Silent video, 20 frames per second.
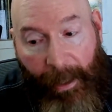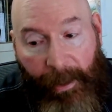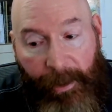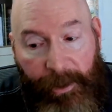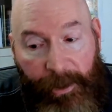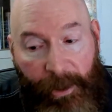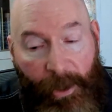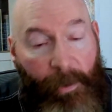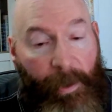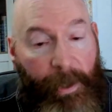
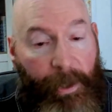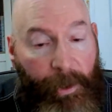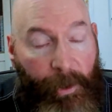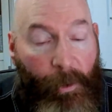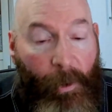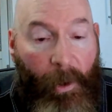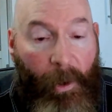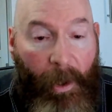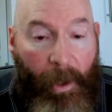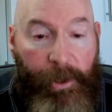so that
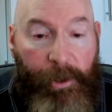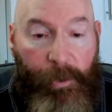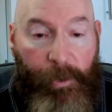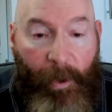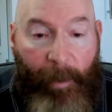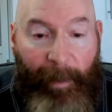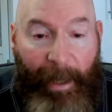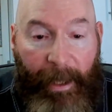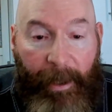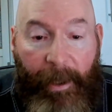you are
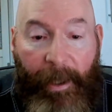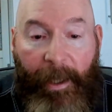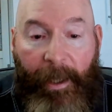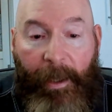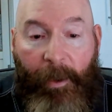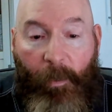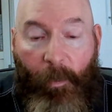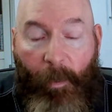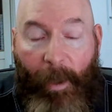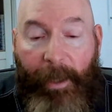swimming
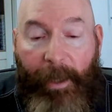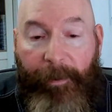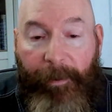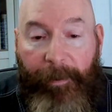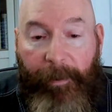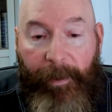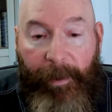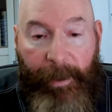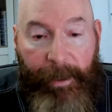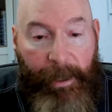
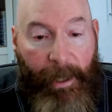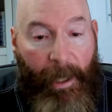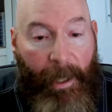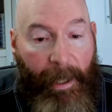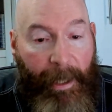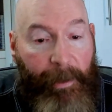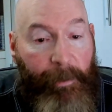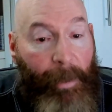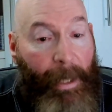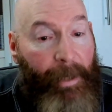with the
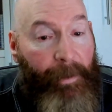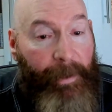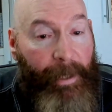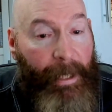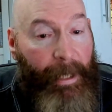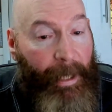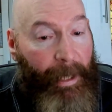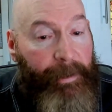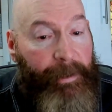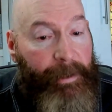tide rather
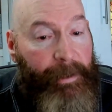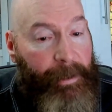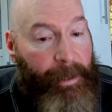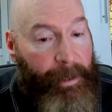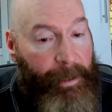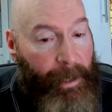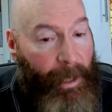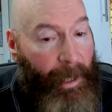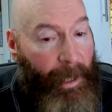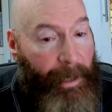than against the
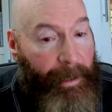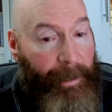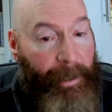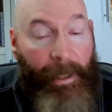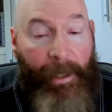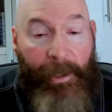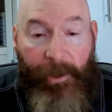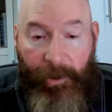tide,